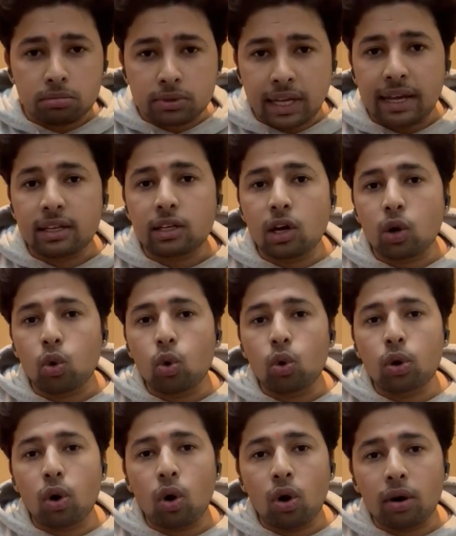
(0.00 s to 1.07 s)
10
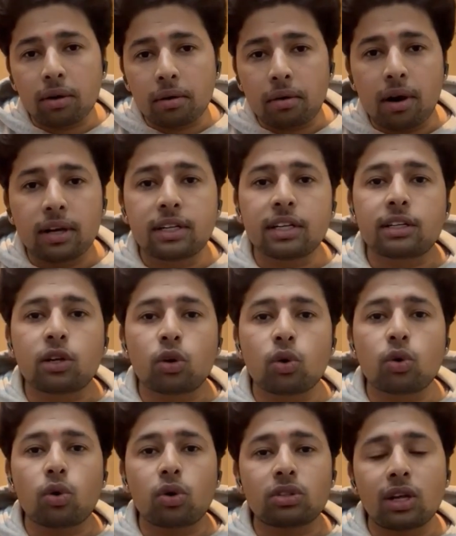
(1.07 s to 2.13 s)
crore or 100 crore
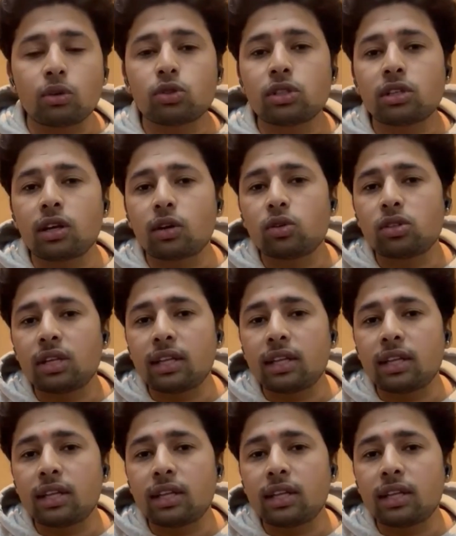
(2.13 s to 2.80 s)
or 1000 crore,